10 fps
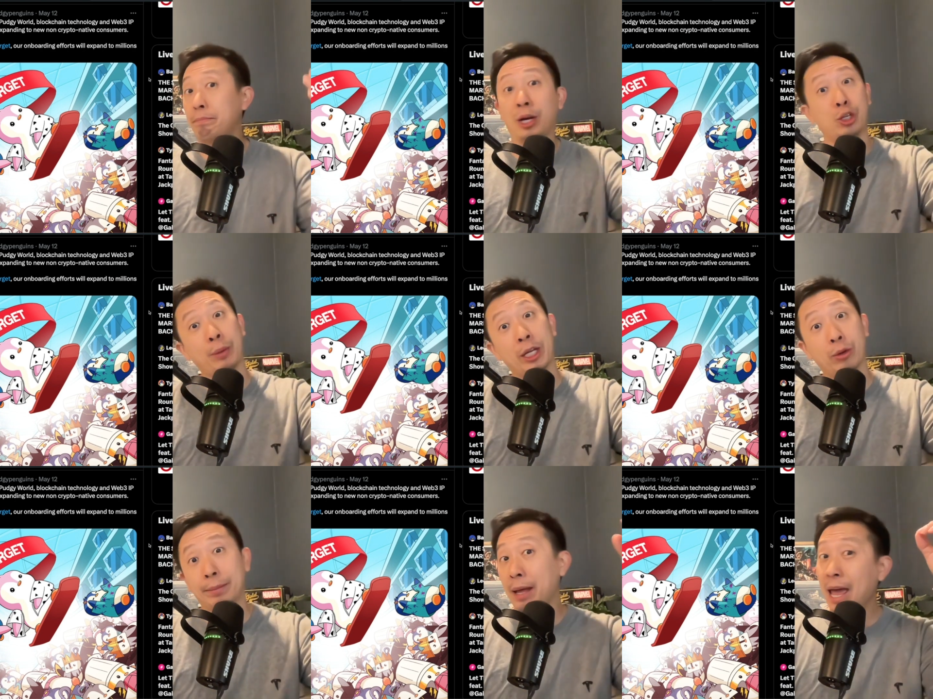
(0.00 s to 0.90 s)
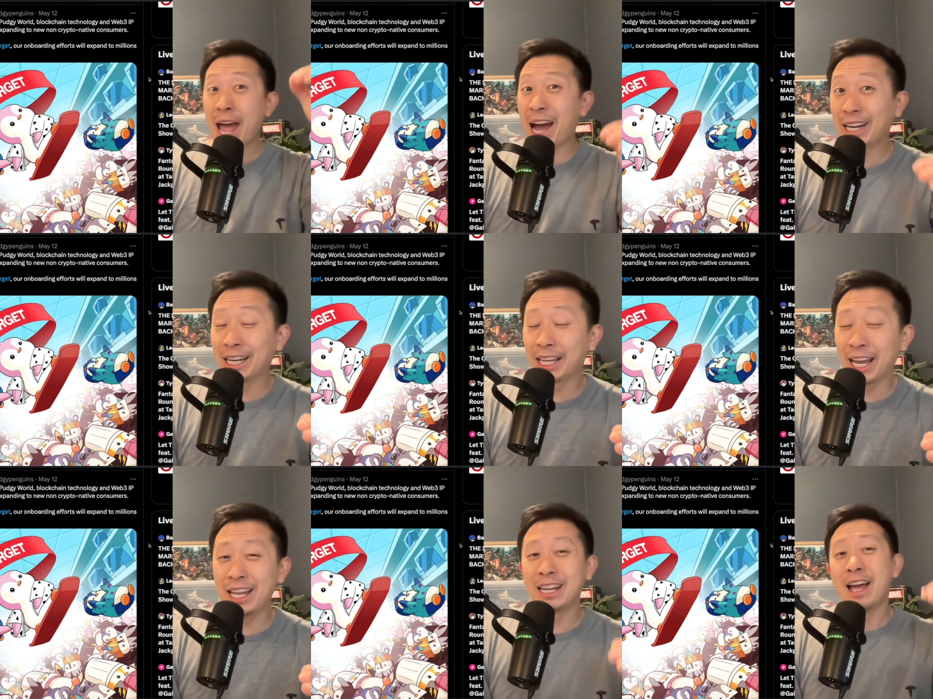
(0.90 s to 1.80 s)
Pudgy Penguin at it
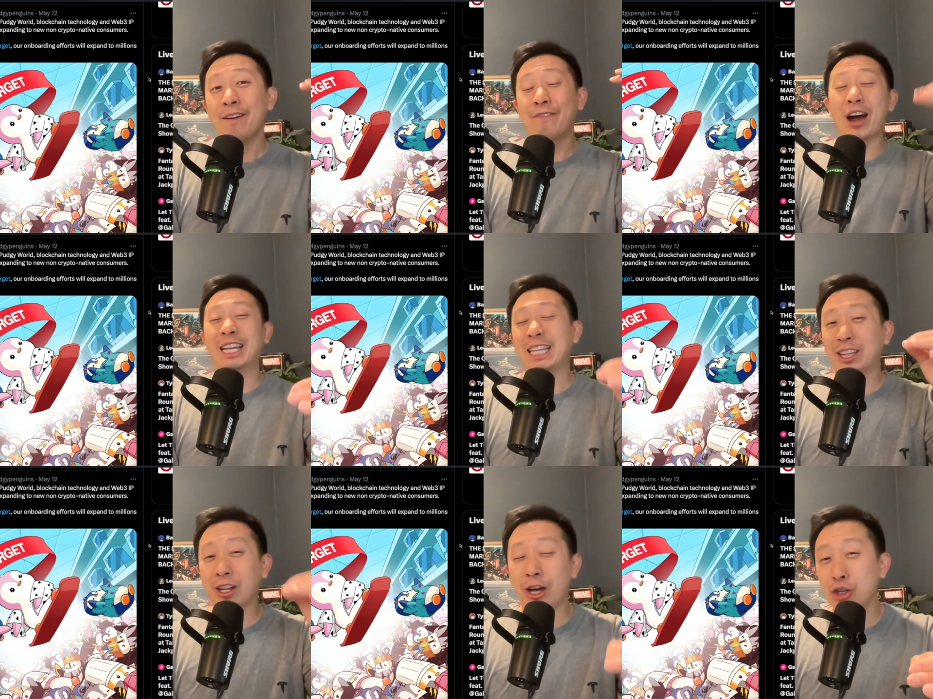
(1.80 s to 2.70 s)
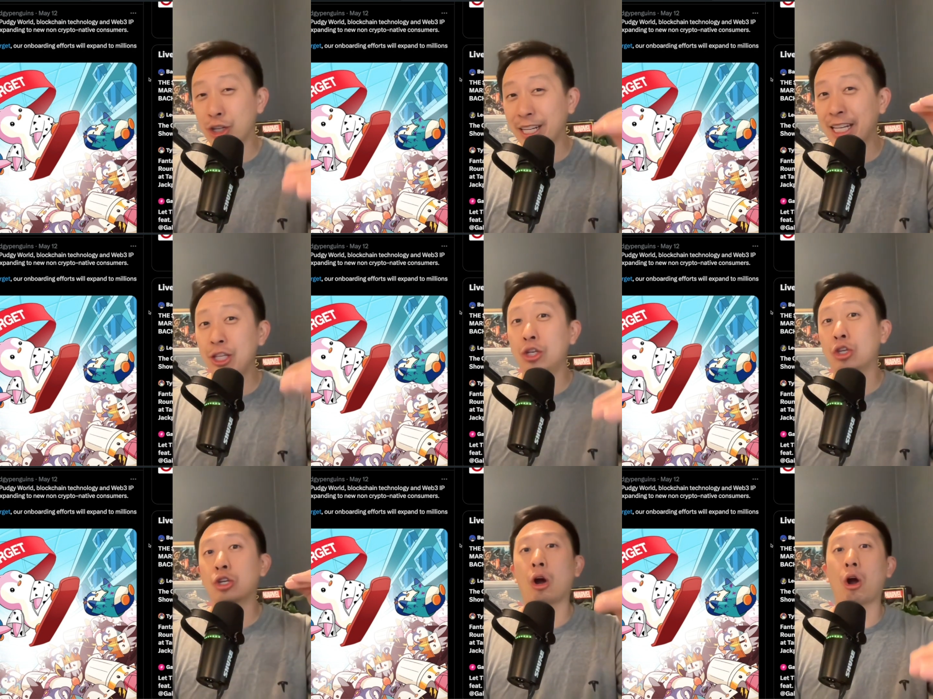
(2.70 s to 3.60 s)
again, finally launching into
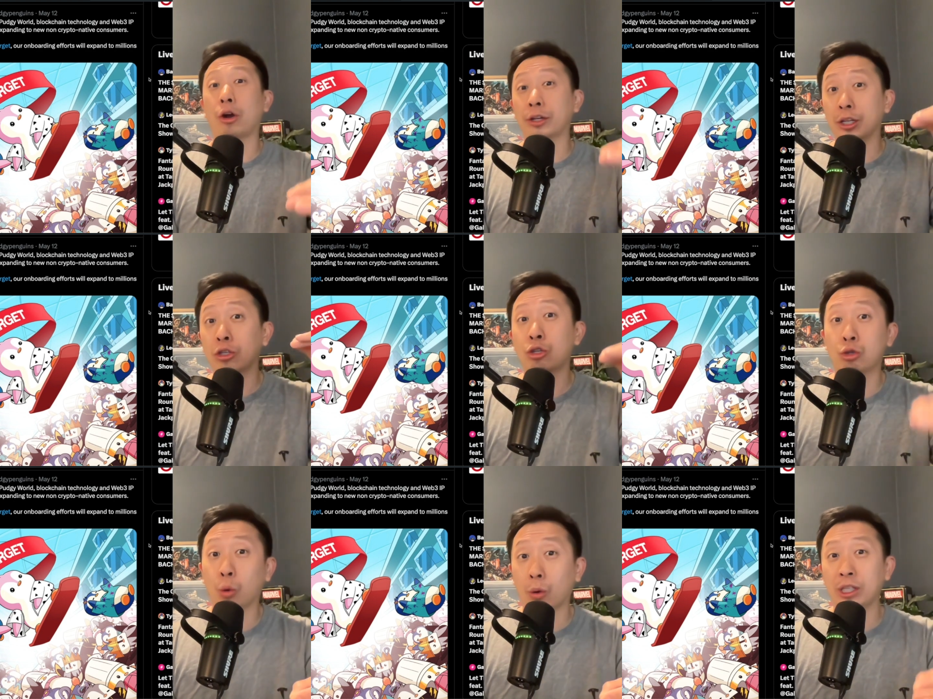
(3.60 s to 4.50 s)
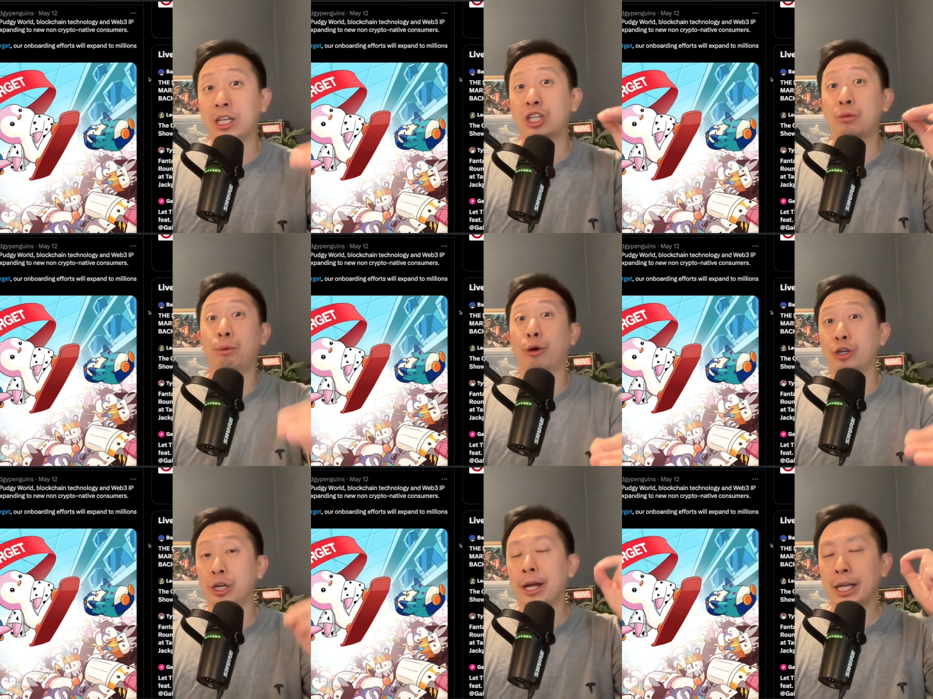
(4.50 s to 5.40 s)
Target stores and just
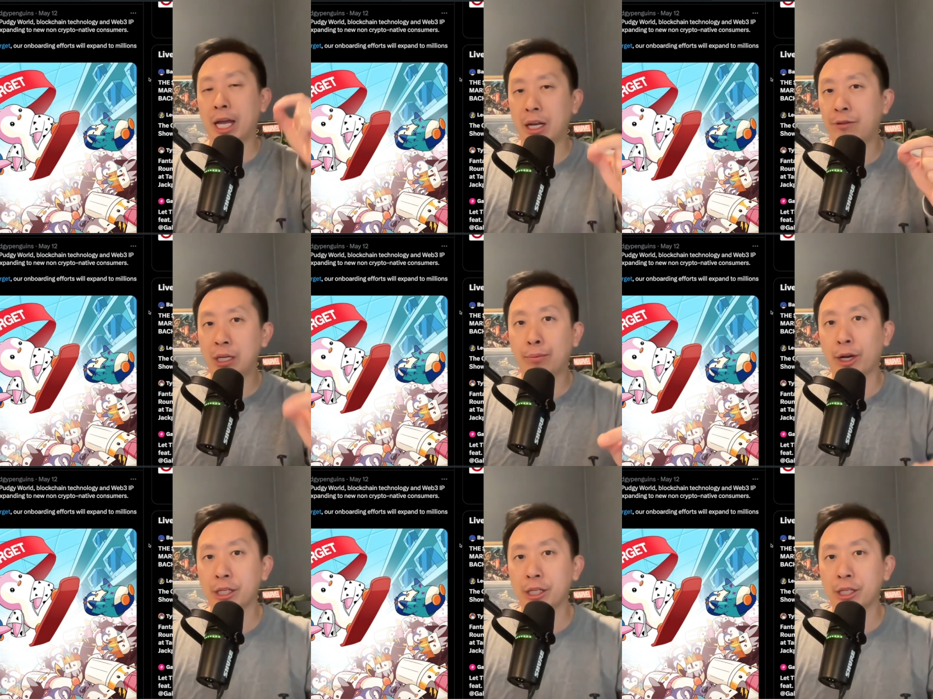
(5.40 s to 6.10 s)
push the N F T price